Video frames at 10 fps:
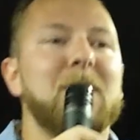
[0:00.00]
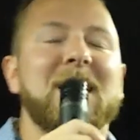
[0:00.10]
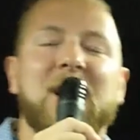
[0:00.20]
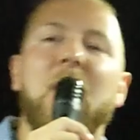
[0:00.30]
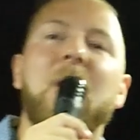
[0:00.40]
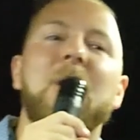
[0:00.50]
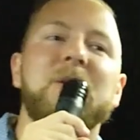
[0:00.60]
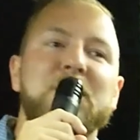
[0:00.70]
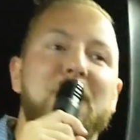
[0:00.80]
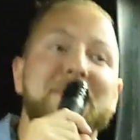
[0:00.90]
I'm like,
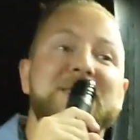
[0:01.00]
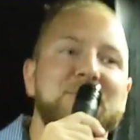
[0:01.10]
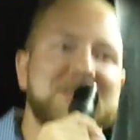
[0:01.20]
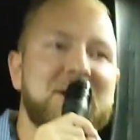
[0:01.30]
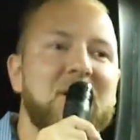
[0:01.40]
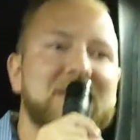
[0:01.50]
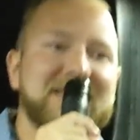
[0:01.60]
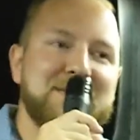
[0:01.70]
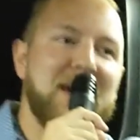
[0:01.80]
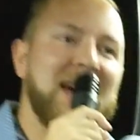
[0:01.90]
oh, you want me to assault
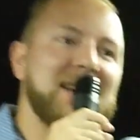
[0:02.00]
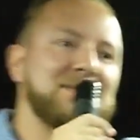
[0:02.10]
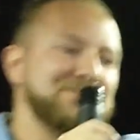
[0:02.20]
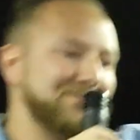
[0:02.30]
this man?